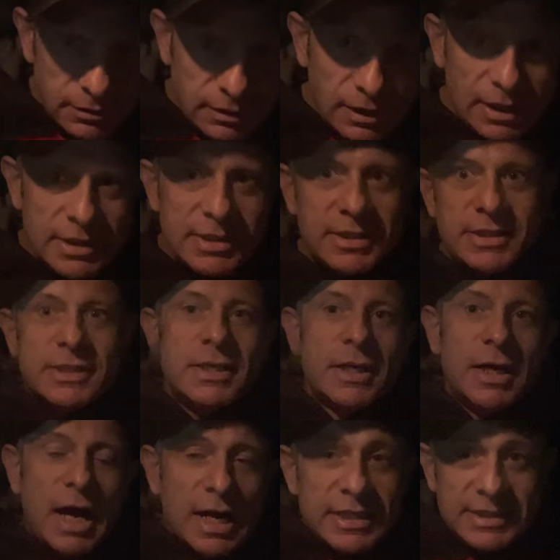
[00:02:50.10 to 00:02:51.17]
It's
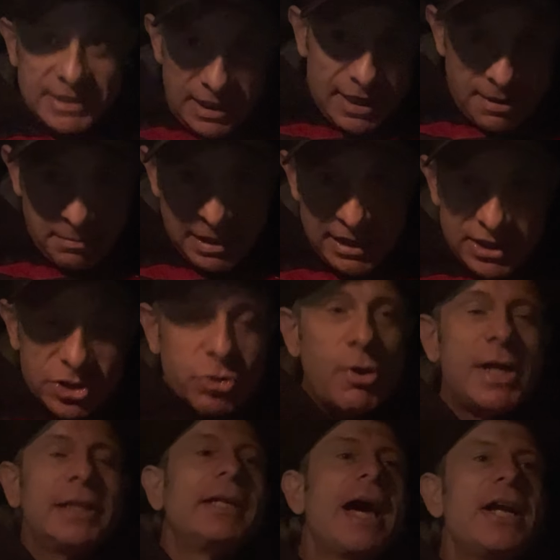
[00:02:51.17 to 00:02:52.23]
a DME
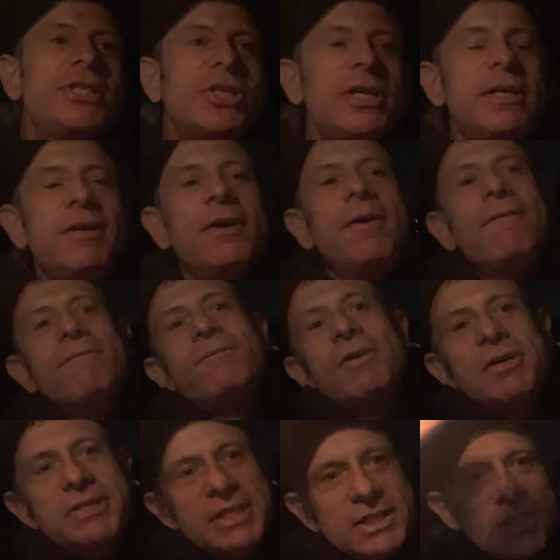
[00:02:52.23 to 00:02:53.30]
Detroit legend
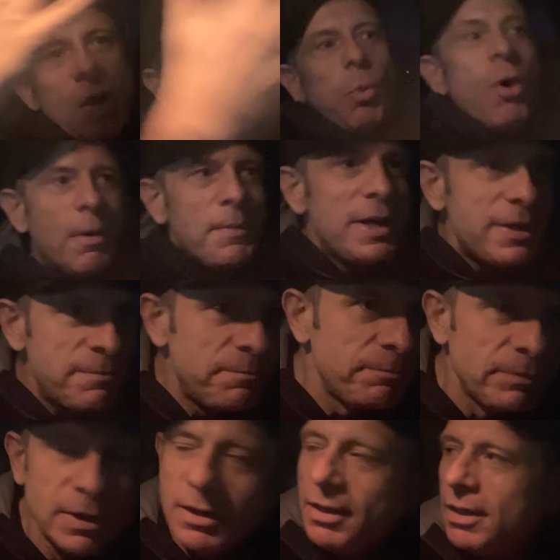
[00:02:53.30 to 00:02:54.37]
versus a woman.
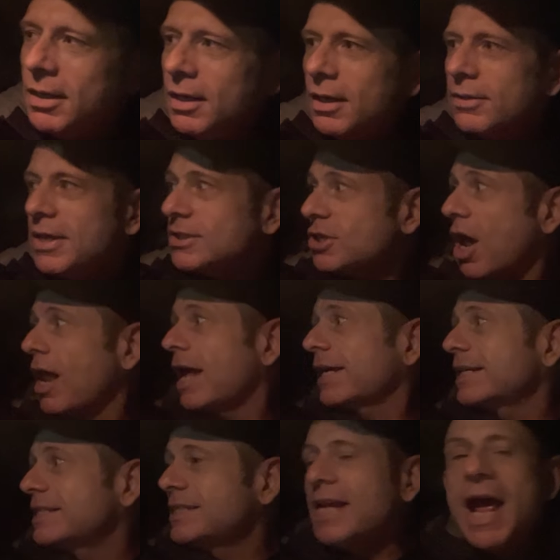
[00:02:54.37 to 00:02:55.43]
That's all I
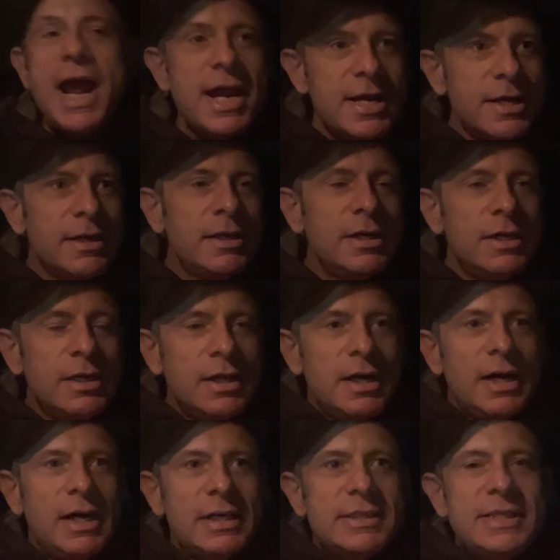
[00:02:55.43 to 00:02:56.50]
can say.
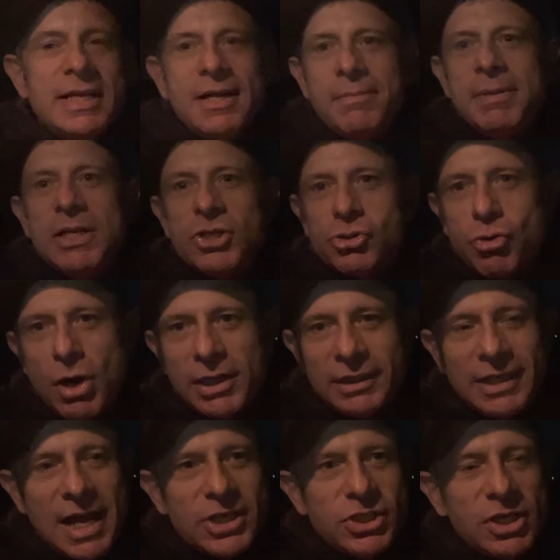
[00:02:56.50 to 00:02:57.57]
A DME Detroit
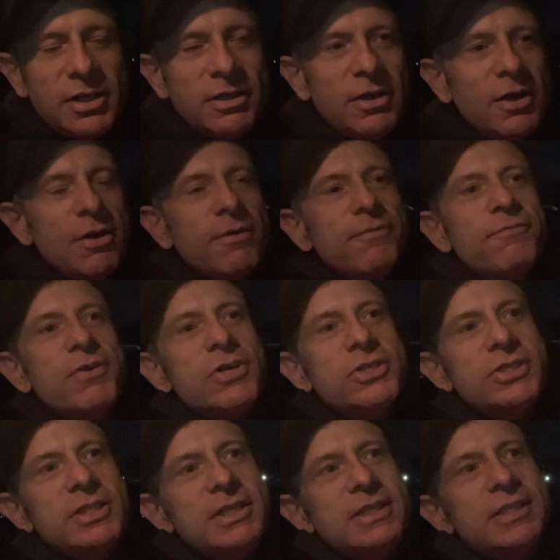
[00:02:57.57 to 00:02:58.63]
legend
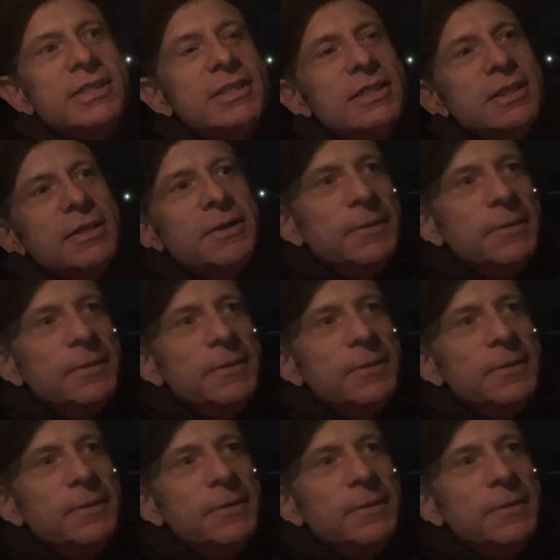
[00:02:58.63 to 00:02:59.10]
versus...